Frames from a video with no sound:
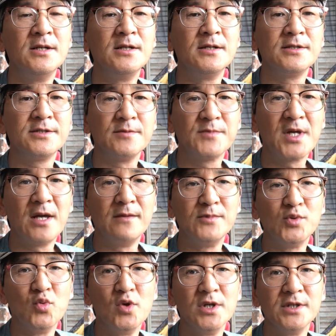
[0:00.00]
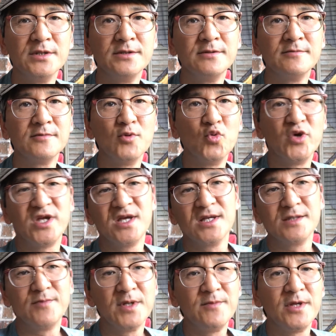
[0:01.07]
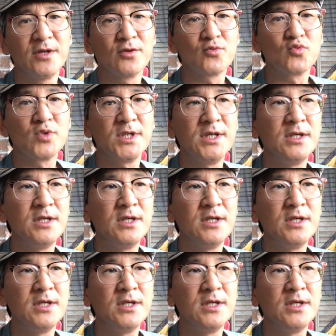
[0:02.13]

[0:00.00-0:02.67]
Sometimes 1. Weekends maybe 3.